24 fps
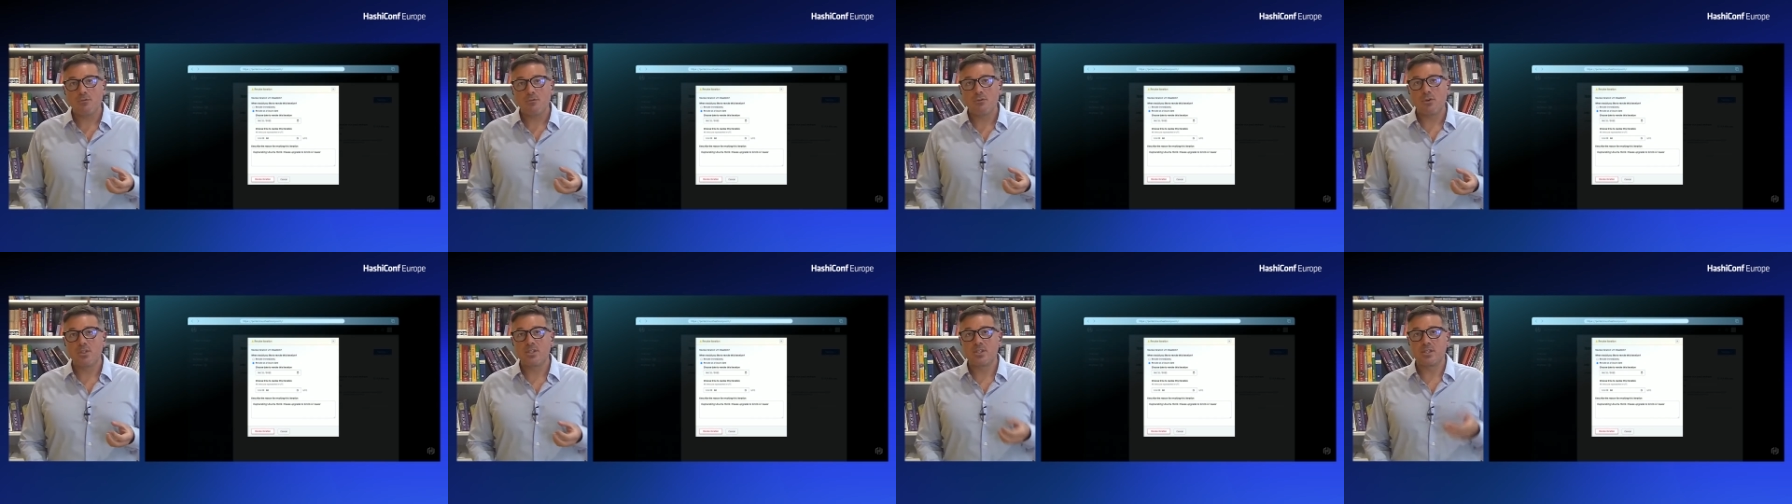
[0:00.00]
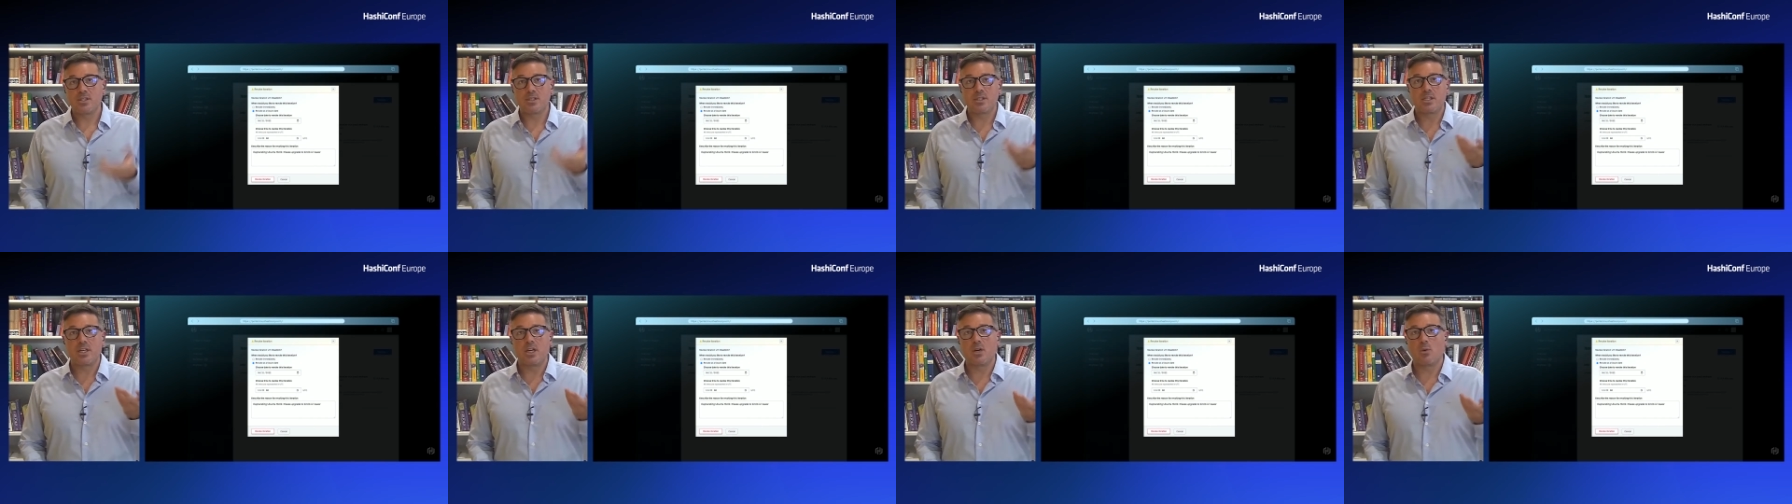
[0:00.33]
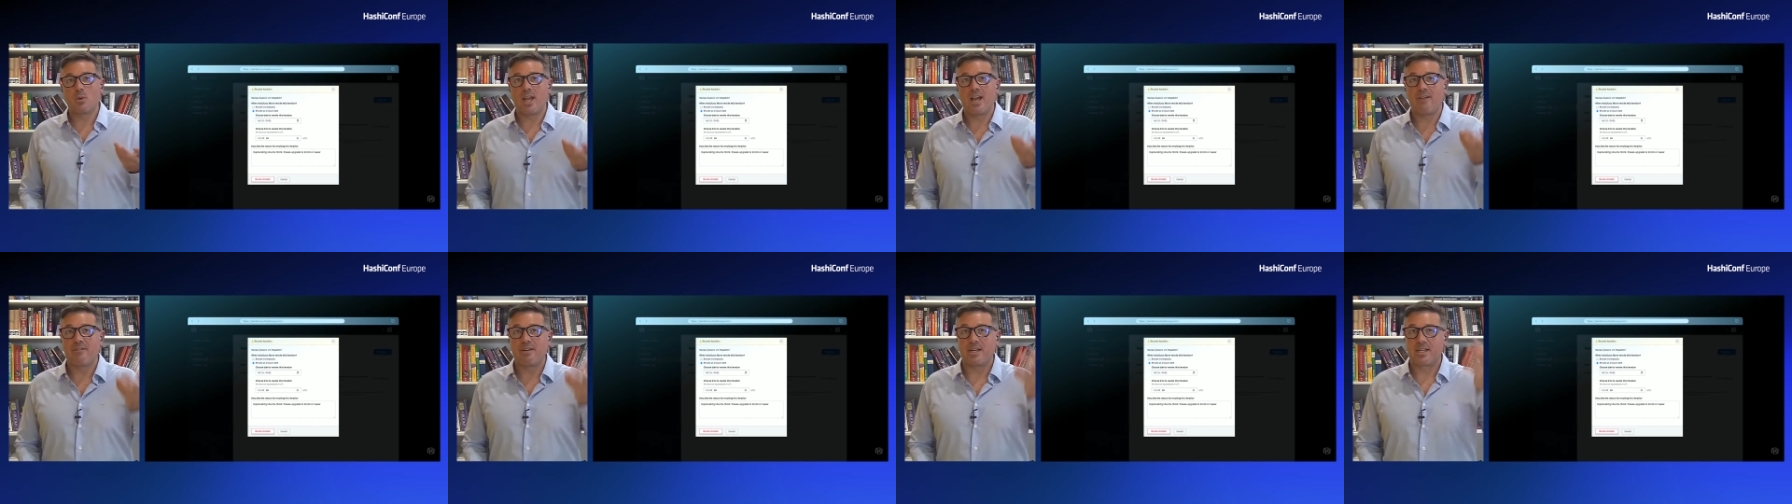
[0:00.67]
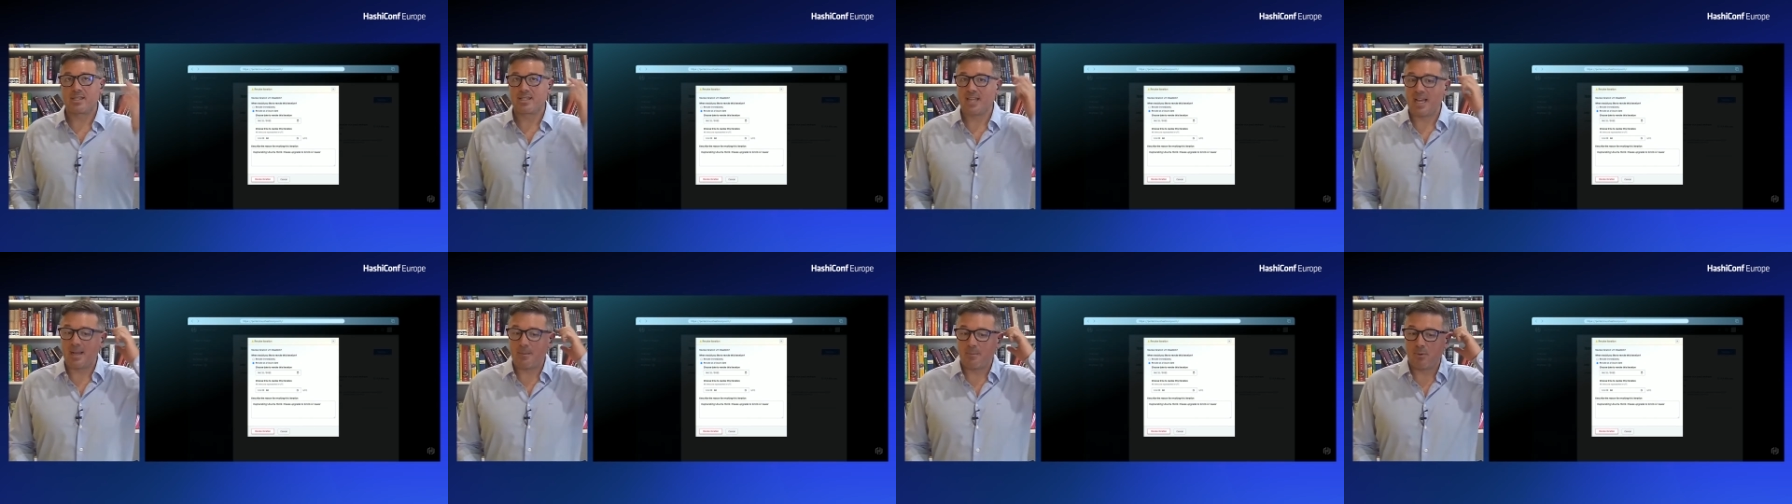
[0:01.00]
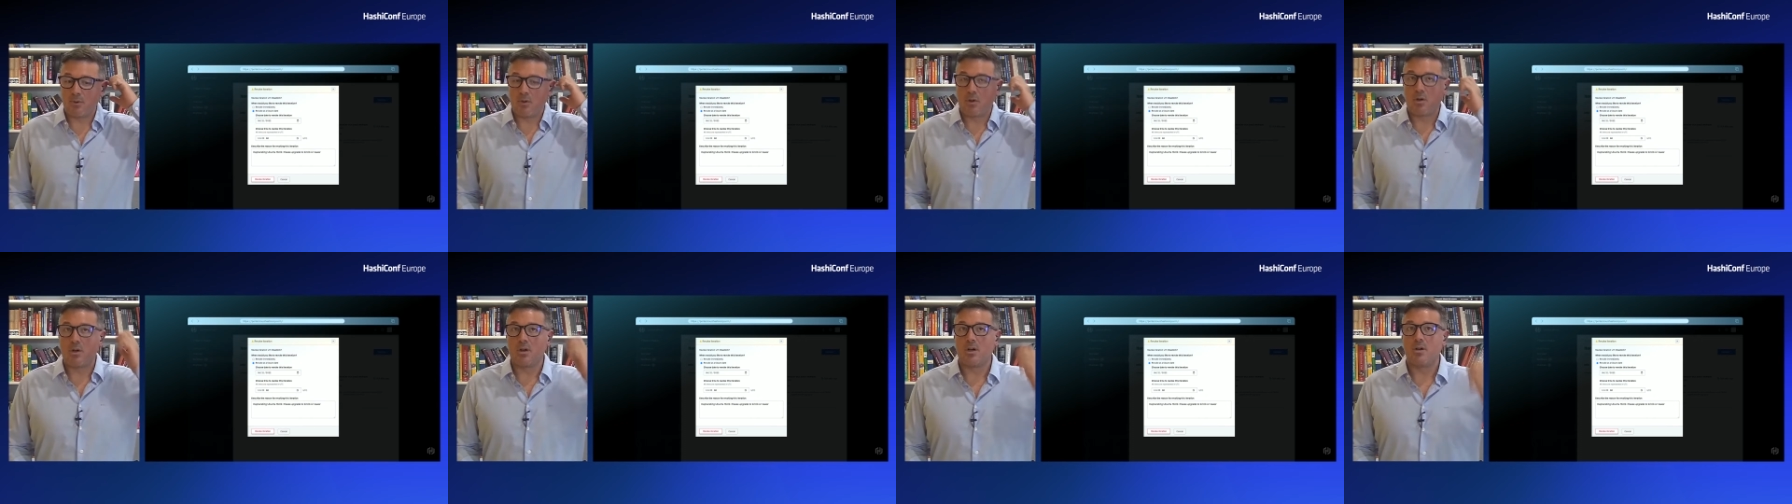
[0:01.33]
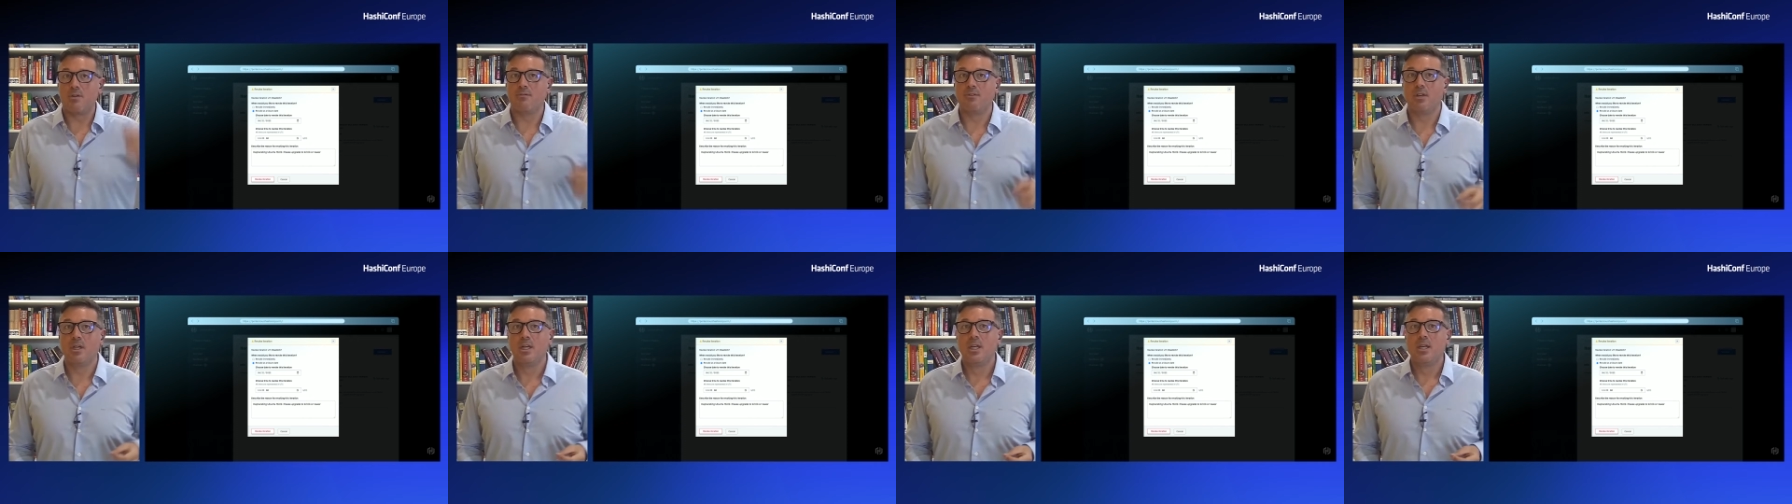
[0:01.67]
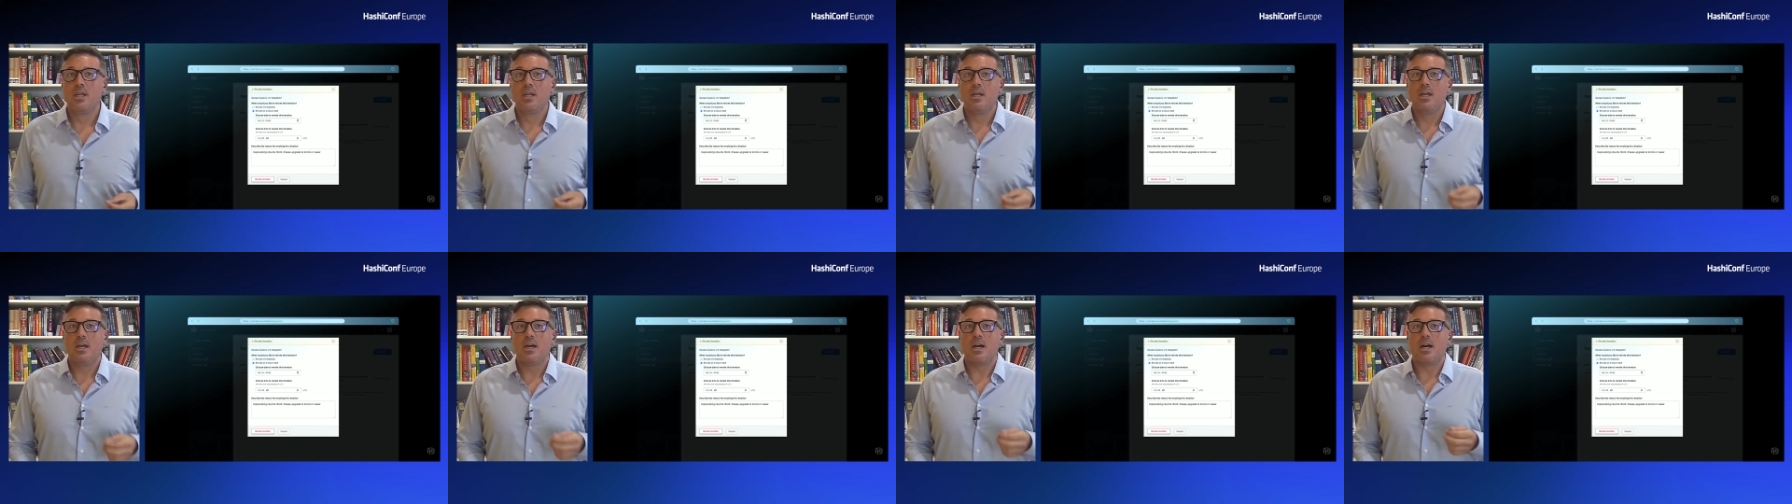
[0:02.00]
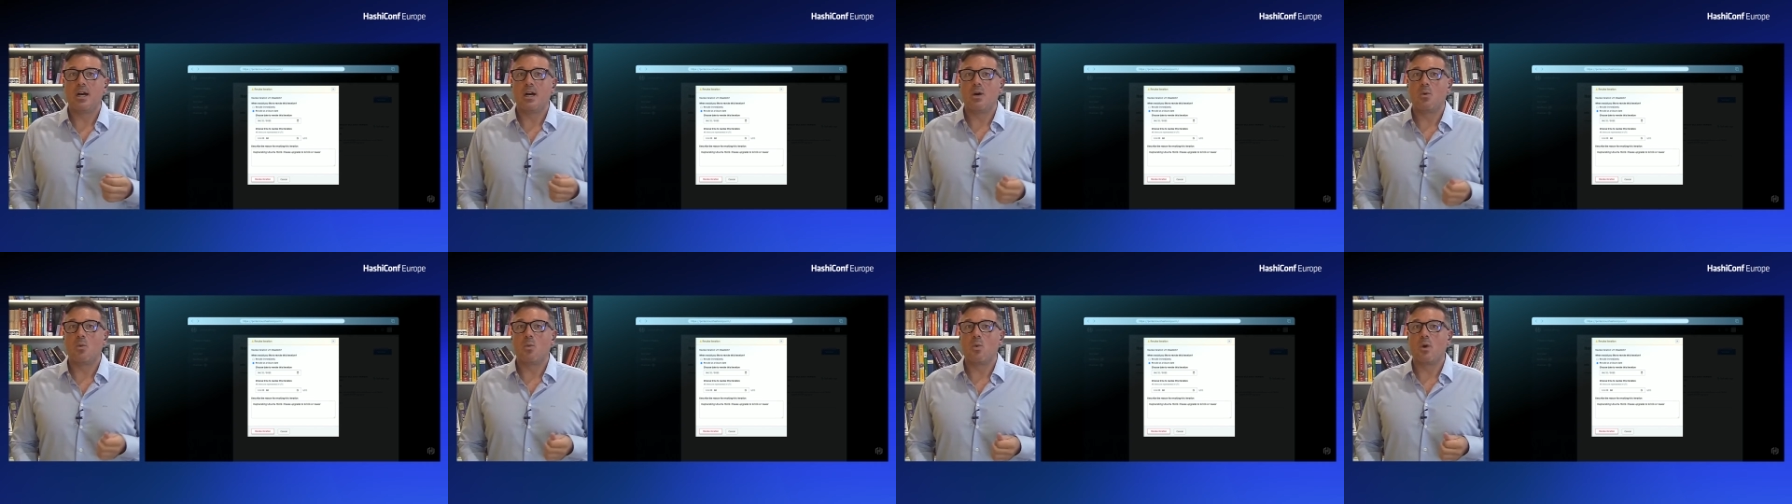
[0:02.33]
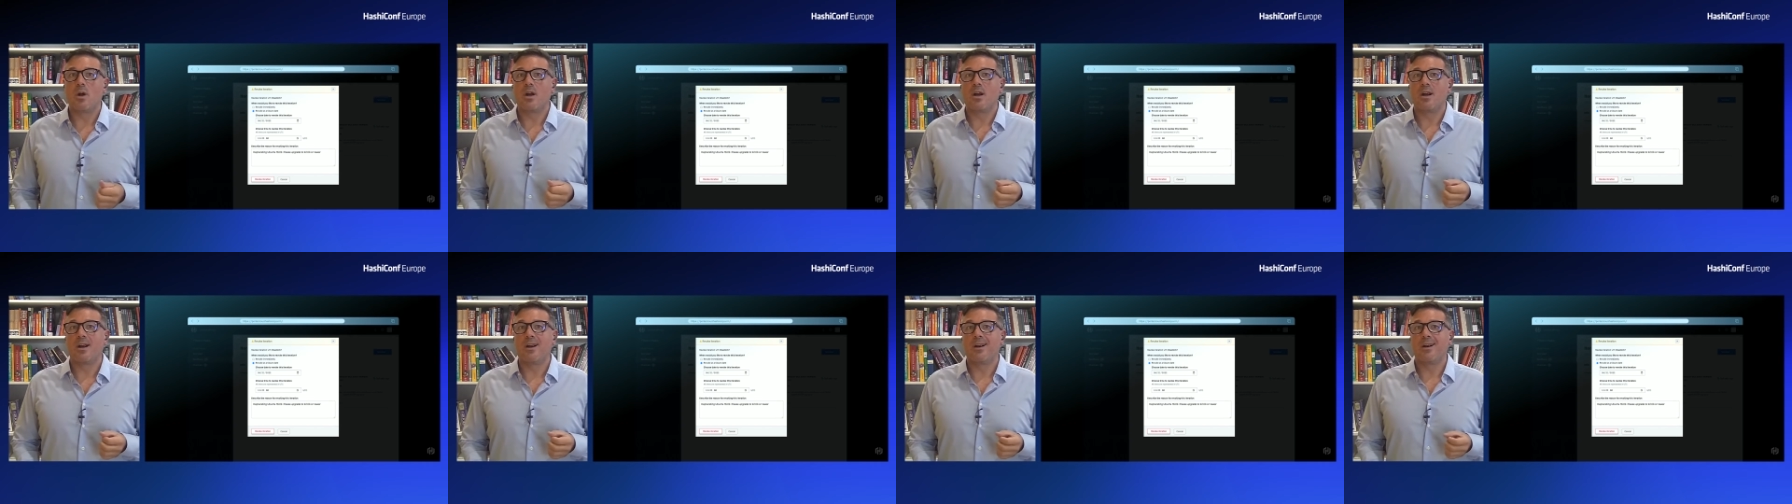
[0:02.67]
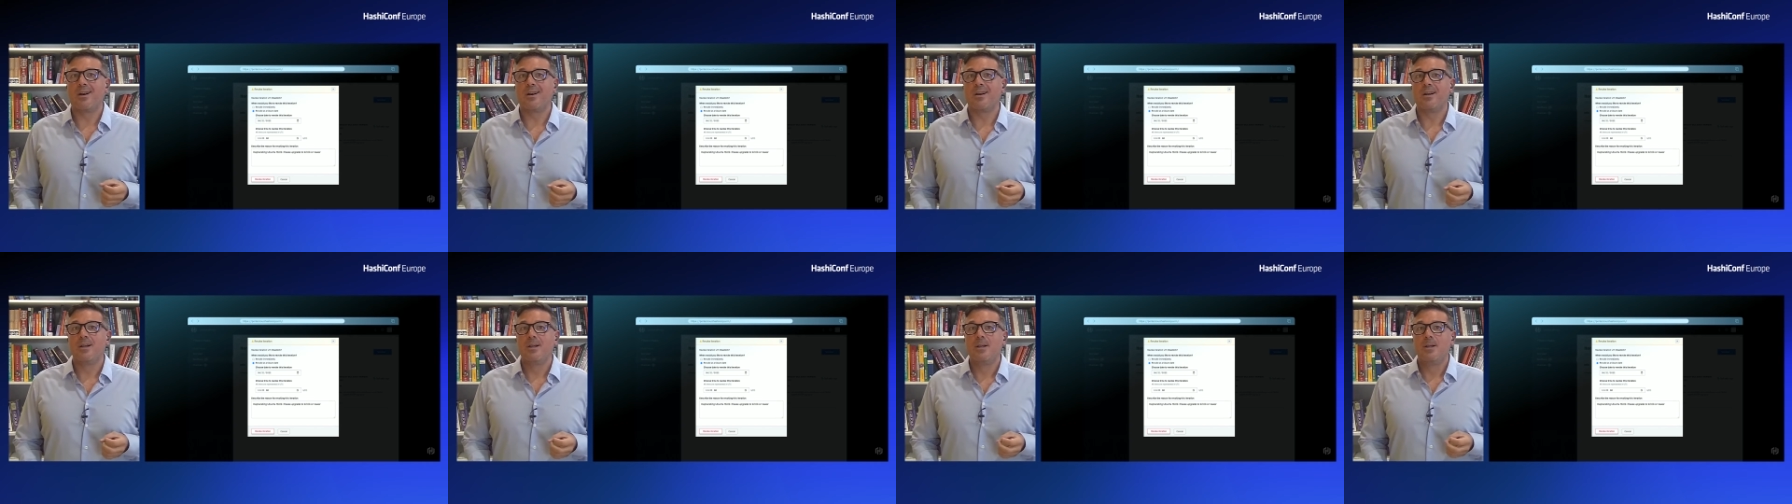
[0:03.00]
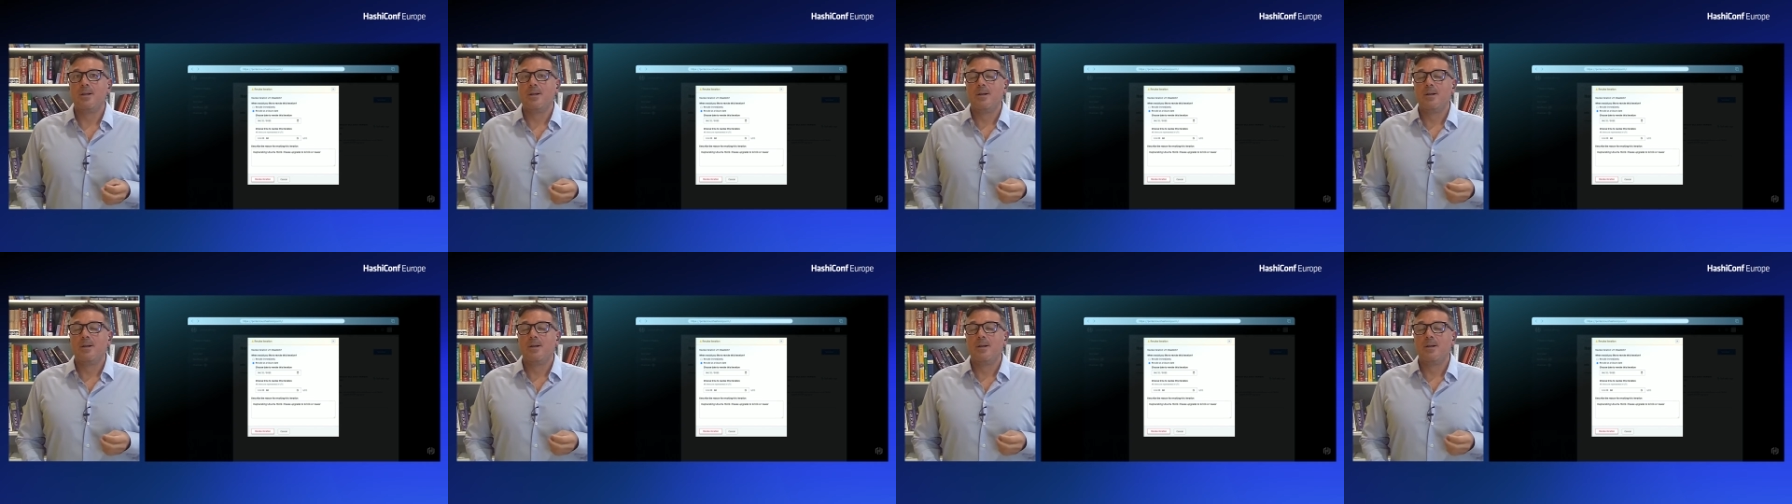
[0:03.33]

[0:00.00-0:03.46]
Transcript: for instance, here we have an example of uh, where